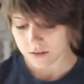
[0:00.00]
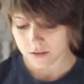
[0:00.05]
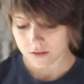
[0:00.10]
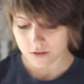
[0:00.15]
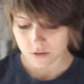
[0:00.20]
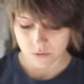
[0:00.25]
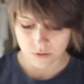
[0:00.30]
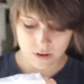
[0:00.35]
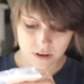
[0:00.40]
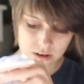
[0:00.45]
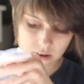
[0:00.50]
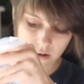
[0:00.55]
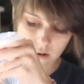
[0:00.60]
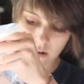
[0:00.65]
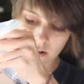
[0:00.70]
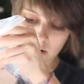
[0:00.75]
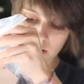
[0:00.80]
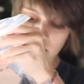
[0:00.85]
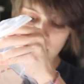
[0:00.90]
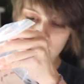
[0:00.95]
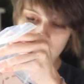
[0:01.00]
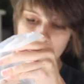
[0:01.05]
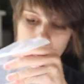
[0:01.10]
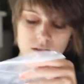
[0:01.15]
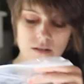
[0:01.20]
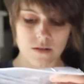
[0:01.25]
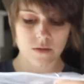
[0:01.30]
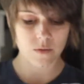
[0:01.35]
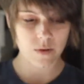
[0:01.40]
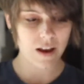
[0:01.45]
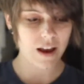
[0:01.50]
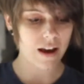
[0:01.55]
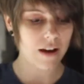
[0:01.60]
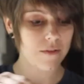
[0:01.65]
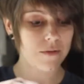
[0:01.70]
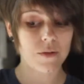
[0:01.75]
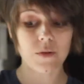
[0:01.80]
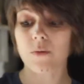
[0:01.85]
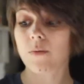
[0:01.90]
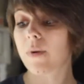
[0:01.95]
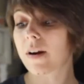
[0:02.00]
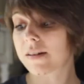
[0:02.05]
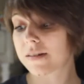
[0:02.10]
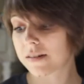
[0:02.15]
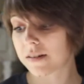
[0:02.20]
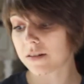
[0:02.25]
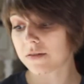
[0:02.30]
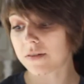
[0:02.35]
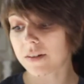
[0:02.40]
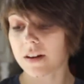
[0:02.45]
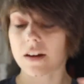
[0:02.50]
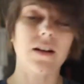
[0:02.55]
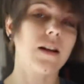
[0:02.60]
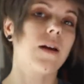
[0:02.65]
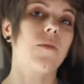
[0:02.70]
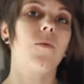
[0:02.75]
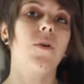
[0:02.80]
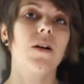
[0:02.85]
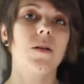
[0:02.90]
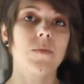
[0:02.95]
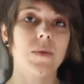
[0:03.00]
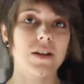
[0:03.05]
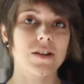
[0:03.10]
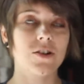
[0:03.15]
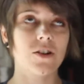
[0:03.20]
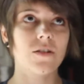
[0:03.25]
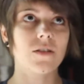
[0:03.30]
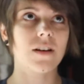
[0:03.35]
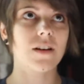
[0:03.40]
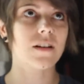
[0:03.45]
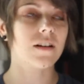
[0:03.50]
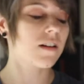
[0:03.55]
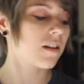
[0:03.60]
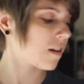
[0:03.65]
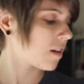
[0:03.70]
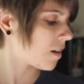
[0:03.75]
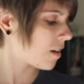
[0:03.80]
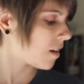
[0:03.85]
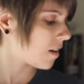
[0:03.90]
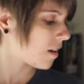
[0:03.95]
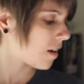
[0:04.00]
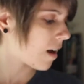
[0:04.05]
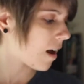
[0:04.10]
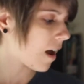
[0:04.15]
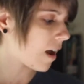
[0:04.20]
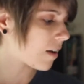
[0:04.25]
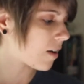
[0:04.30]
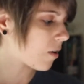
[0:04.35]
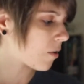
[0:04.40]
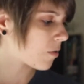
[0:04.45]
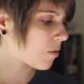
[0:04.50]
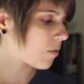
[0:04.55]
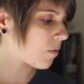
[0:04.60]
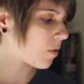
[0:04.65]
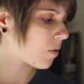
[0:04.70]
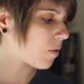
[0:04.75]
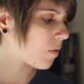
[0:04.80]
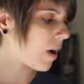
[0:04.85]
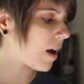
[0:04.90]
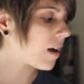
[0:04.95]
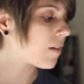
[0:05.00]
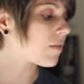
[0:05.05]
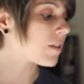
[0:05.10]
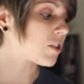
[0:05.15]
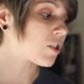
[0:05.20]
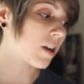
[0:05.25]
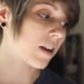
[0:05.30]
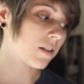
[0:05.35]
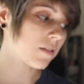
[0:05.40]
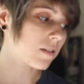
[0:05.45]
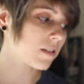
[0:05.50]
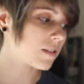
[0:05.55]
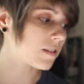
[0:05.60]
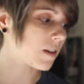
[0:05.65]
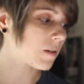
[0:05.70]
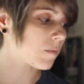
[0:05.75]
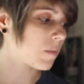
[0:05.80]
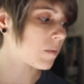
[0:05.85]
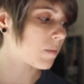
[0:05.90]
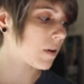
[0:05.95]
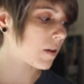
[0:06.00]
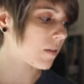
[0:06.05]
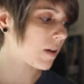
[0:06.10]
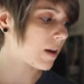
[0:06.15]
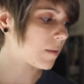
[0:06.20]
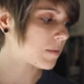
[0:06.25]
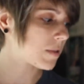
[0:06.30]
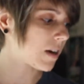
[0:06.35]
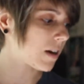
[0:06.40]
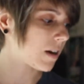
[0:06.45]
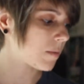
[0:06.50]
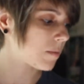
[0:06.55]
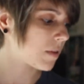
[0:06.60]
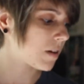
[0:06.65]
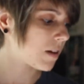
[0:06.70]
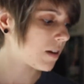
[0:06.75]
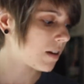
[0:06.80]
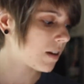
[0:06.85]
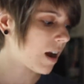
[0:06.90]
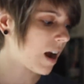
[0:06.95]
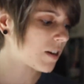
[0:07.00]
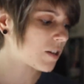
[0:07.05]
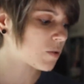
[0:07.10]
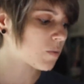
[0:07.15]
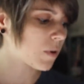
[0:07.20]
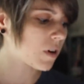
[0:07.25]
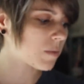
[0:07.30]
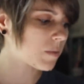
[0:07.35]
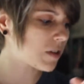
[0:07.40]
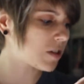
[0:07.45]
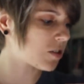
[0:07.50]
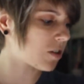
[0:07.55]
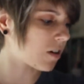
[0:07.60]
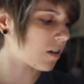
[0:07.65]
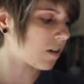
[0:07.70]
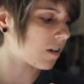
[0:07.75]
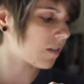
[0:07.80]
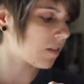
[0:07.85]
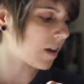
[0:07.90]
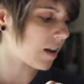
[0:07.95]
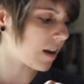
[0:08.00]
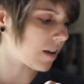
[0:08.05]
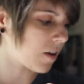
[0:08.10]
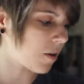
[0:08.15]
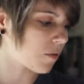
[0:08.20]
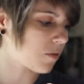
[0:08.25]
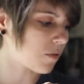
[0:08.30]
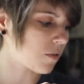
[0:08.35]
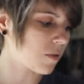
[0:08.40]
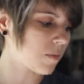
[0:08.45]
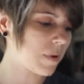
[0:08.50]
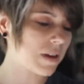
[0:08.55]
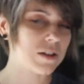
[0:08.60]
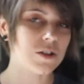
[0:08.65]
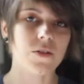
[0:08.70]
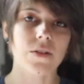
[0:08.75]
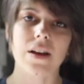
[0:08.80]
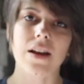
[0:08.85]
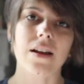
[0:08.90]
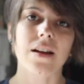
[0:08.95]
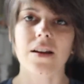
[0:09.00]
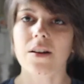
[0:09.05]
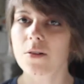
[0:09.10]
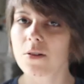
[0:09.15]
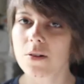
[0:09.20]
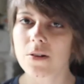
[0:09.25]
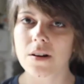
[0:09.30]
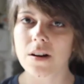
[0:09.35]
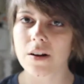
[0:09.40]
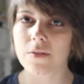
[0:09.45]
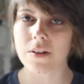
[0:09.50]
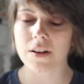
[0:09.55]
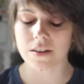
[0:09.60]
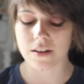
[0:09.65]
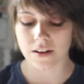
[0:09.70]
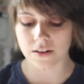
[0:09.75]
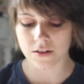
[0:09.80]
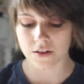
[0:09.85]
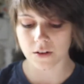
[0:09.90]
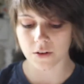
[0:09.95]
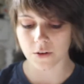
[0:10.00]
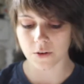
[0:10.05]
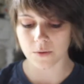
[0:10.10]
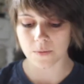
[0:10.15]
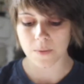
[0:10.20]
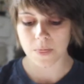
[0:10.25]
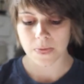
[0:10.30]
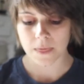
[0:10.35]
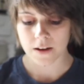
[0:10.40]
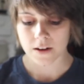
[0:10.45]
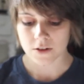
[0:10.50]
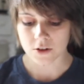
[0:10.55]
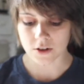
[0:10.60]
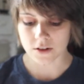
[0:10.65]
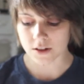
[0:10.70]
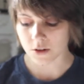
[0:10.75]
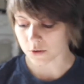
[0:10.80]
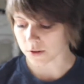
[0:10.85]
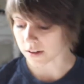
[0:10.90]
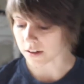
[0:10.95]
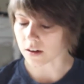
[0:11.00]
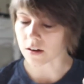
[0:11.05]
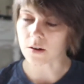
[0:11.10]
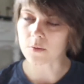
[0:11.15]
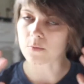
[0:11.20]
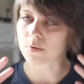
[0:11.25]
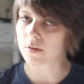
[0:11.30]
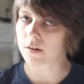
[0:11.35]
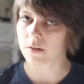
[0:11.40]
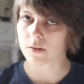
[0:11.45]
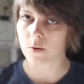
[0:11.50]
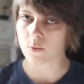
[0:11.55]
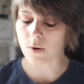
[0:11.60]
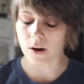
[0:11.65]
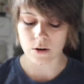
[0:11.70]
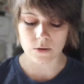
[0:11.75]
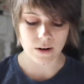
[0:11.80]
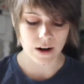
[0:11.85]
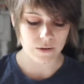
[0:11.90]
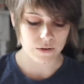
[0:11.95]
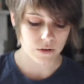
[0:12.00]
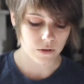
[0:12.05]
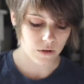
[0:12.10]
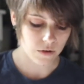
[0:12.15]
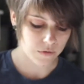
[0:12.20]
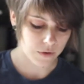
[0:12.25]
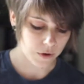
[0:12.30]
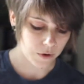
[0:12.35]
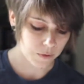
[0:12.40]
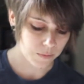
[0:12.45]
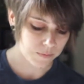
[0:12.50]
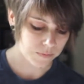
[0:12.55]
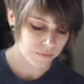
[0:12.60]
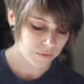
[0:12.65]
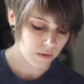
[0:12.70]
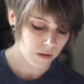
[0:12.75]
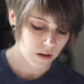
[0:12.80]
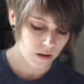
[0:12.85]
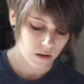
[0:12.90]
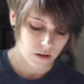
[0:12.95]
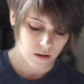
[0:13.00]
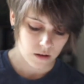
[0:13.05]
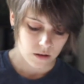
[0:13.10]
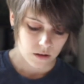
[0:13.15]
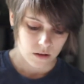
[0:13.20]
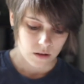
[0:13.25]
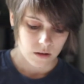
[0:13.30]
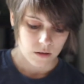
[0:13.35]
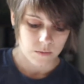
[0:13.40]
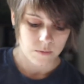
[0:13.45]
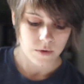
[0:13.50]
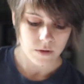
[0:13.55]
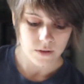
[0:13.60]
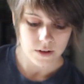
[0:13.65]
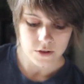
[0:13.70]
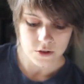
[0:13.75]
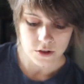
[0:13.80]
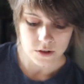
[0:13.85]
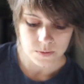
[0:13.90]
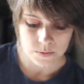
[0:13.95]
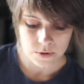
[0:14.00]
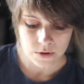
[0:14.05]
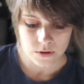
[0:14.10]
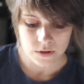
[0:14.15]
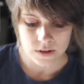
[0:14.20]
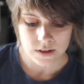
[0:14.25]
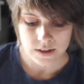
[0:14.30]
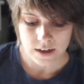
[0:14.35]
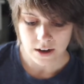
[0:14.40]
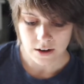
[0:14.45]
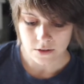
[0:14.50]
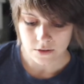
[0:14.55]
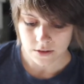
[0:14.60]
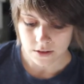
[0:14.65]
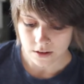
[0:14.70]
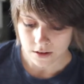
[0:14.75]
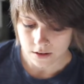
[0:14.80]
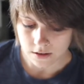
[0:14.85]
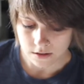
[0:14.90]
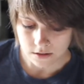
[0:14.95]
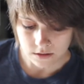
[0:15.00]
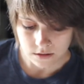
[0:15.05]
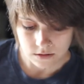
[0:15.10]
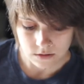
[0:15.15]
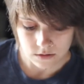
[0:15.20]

so here we have the rest of it, and I want to make sure that I go through, I have the checklist up on my laptop. I just want to be sure that I go through to make sure they included everything too, just so it's like a completely well-rounded review. But let's just pull this out then,